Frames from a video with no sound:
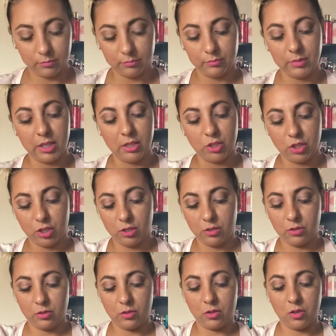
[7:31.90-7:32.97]
Let's
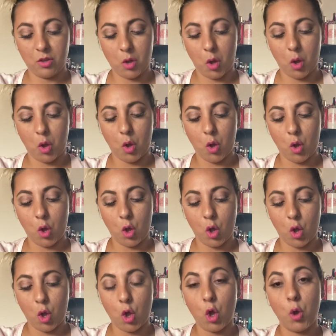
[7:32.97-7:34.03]

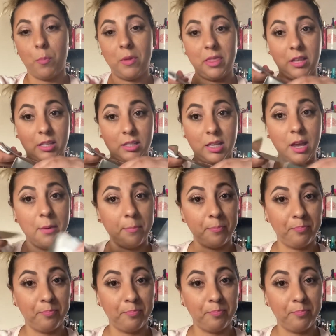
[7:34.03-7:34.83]
open this up.